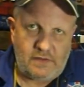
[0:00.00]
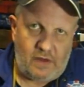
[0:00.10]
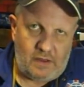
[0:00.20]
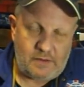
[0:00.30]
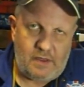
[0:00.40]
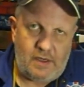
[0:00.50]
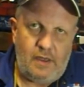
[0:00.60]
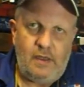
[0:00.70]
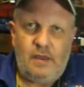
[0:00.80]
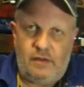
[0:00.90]
of hardware,
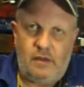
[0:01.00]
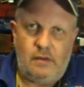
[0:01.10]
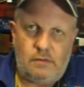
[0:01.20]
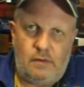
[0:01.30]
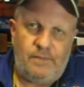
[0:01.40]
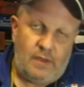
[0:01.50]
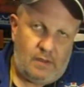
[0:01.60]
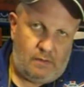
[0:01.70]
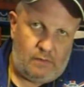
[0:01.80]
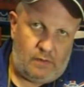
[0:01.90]
the old one
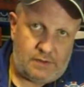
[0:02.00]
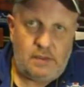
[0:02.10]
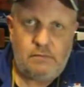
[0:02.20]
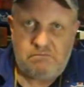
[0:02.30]
was